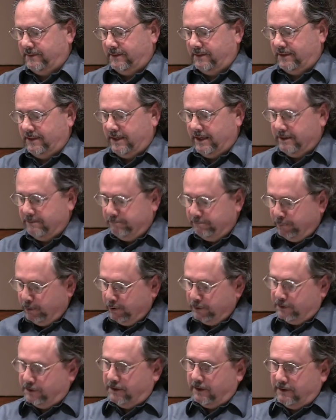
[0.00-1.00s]
and
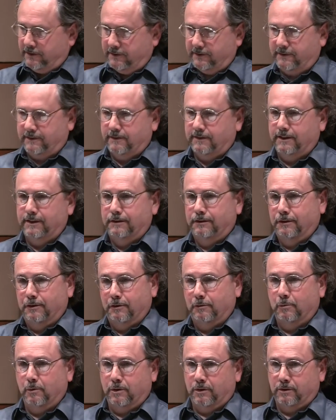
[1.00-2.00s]
push us into
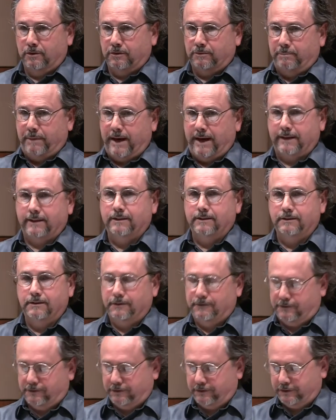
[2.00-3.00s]
the world, back into
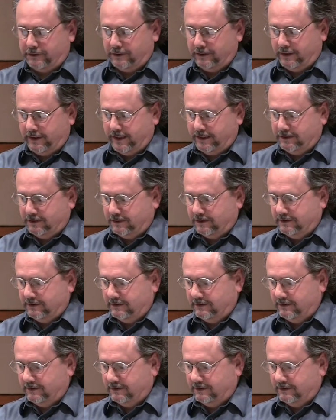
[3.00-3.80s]
circulation.